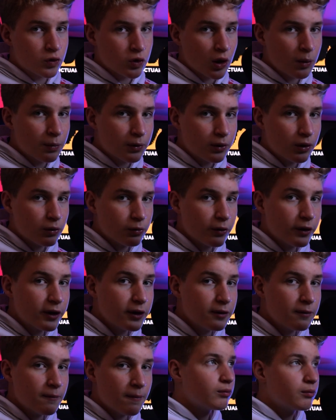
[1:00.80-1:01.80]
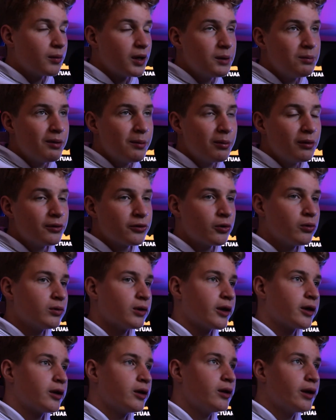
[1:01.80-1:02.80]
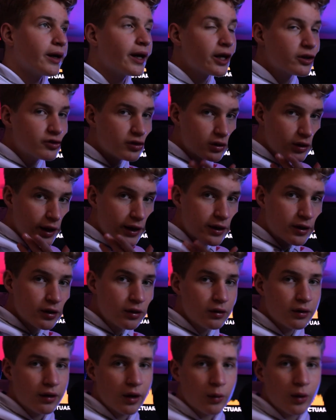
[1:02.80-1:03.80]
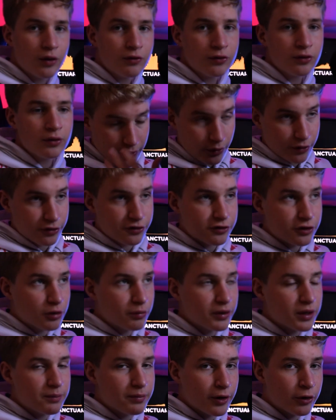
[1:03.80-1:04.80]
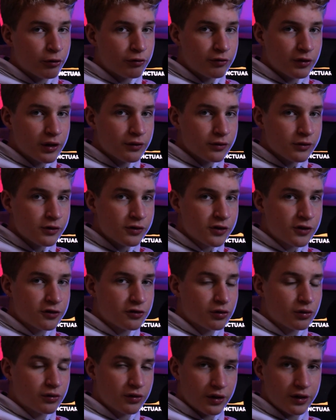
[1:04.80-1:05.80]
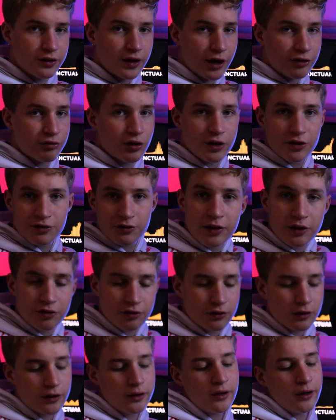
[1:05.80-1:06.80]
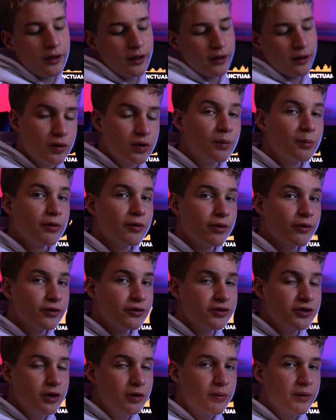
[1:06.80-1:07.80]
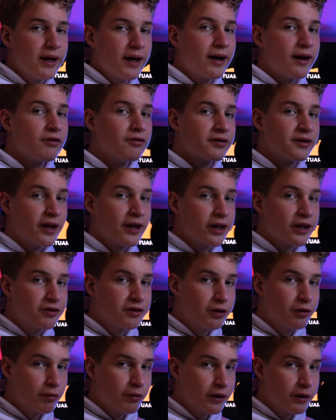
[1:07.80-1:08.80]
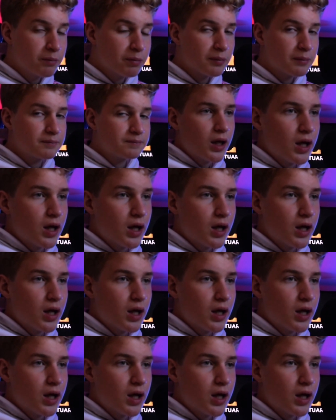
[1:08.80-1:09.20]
Tropical Rain. Many people don't like it. I actually like it. However, there are so many better flavors, so that's why it's this low. Number 13, we have Galaxy Grape.